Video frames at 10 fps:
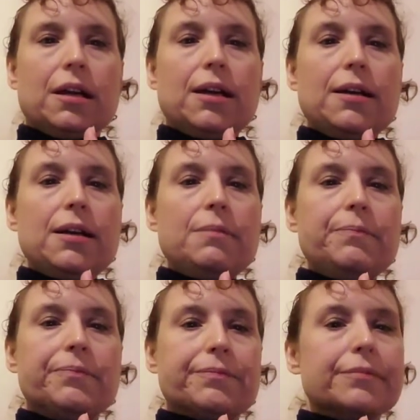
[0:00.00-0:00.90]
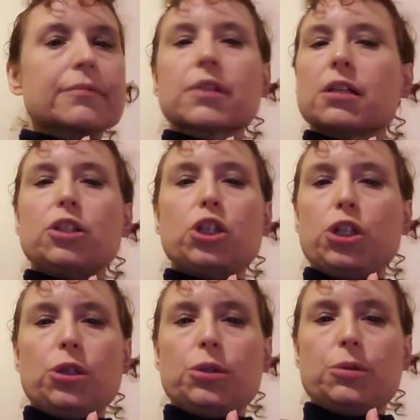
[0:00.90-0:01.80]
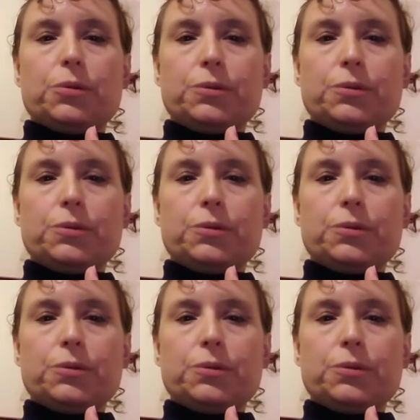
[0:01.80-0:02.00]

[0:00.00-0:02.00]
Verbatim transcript: Um, new.